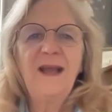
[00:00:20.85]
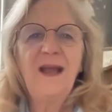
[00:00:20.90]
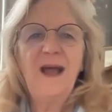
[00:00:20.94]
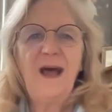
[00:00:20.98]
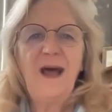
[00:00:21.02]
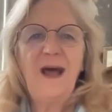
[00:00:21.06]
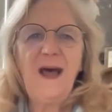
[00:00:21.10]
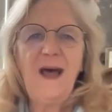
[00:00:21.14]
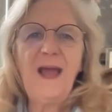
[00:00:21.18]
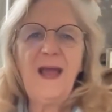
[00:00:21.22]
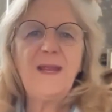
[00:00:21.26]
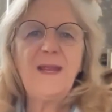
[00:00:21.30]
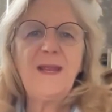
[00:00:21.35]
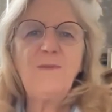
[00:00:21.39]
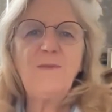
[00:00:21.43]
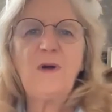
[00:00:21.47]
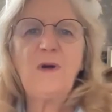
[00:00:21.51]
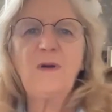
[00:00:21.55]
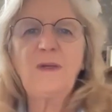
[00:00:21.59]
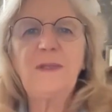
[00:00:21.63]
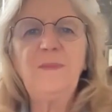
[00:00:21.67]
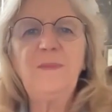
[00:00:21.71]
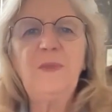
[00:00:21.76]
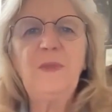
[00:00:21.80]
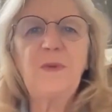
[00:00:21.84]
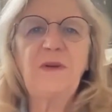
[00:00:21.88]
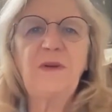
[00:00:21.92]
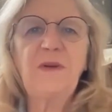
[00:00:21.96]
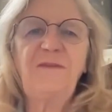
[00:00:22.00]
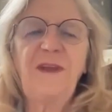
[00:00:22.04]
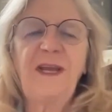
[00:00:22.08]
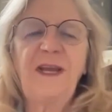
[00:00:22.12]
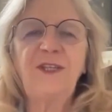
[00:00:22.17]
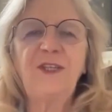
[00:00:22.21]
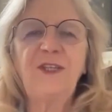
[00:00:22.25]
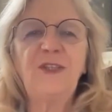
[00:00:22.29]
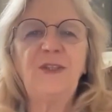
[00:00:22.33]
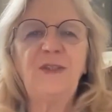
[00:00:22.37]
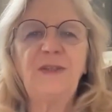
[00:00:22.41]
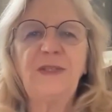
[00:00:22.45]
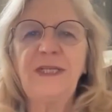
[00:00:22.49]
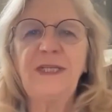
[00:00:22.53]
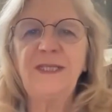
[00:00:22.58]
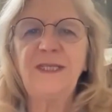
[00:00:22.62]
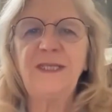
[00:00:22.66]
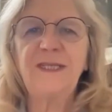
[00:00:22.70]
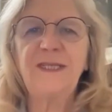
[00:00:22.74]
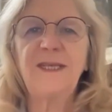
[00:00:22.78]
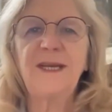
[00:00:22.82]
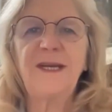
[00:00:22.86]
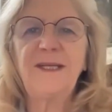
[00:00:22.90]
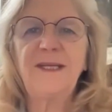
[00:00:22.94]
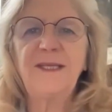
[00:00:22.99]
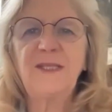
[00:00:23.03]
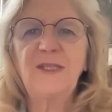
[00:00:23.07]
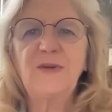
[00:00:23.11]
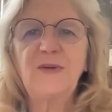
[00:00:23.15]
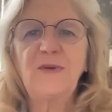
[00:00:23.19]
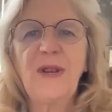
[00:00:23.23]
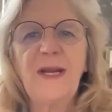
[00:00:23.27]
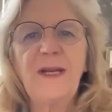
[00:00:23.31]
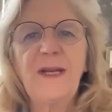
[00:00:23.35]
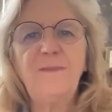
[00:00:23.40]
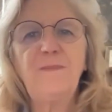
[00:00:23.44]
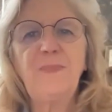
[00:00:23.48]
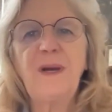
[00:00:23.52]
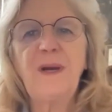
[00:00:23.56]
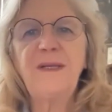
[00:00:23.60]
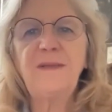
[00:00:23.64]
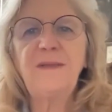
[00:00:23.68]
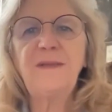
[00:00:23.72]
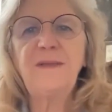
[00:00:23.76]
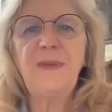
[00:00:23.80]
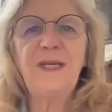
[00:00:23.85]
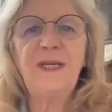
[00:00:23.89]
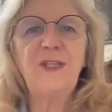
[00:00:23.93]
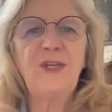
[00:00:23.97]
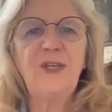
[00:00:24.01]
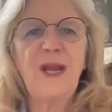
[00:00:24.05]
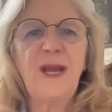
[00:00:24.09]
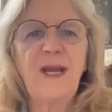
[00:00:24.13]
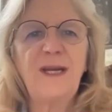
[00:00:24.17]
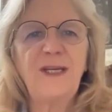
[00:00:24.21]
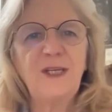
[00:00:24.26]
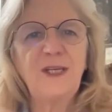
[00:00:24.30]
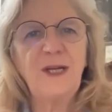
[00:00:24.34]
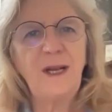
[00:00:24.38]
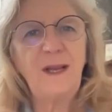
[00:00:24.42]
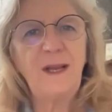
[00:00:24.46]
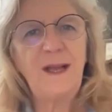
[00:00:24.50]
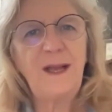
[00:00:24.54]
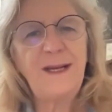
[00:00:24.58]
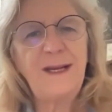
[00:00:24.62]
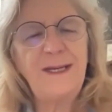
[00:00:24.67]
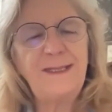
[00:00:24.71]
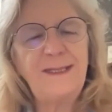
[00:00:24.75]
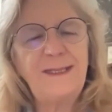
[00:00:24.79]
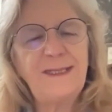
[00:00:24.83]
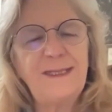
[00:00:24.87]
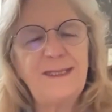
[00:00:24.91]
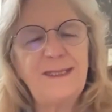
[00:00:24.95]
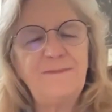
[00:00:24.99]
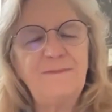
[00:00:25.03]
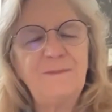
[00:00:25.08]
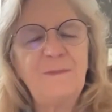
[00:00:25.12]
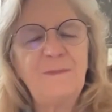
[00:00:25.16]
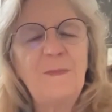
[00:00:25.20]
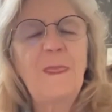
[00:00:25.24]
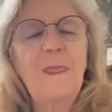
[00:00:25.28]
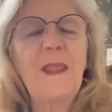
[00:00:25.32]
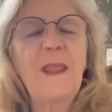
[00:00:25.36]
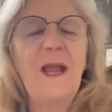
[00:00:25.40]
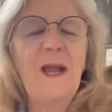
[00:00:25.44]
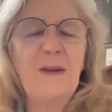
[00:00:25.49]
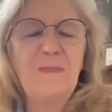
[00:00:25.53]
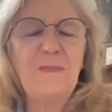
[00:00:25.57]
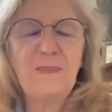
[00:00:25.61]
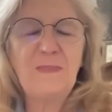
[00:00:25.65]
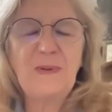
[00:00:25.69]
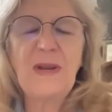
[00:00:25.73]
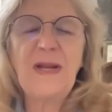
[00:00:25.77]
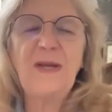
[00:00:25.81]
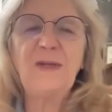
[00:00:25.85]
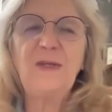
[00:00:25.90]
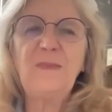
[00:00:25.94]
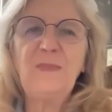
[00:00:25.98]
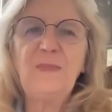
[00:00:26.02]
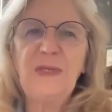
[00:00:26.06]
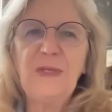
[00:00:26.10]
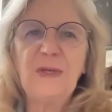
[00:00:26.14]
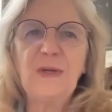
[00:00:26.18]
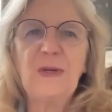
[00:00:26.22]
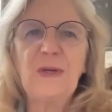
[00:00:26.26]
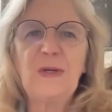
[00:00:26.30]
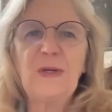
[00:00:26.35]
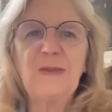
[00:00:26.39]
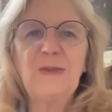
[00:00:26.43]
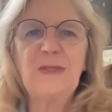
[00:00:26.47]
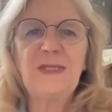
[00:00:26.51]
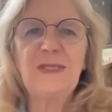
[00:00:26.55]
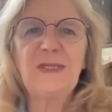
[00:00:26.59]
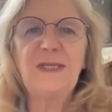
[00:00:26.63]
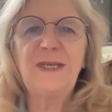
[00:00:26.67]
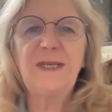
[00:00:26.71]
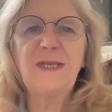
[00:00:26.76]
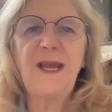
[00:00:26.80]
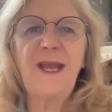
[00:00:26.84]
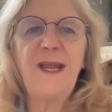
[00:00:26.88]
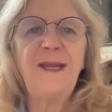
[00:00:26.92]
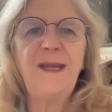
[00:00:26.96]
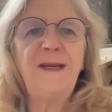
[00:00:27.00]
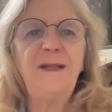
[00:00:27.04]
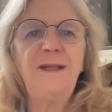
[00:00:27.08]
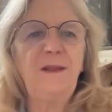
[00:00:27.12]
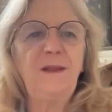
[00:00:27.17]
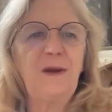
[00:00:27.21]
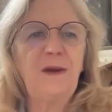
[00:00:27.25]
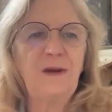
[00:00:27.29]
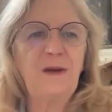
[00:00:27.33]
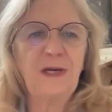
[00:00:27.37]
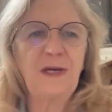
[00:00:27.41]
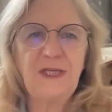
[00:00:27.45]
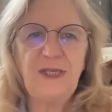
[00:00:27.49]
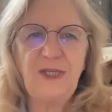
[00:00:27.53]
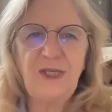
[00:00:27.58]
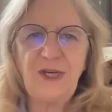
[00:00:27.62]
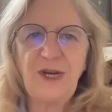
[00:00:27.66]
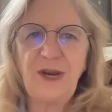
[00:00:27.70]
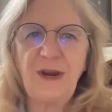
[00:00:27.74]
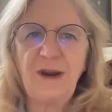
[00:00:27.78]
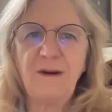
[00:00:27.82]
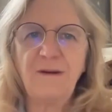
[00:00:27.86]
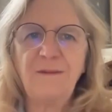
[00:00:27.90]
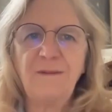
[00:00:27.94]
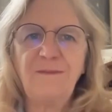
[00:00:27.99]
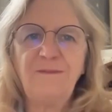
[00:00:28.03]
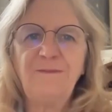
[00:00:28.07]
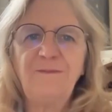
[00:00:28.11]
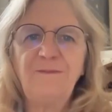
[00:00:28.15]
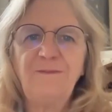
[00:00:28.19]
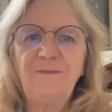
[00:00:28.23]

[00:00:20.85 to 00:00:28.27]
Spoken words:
Hi, welcome to Professional Insights, created by Dementia Action Alliance. I'm proud to be your host today, Laurie Scher.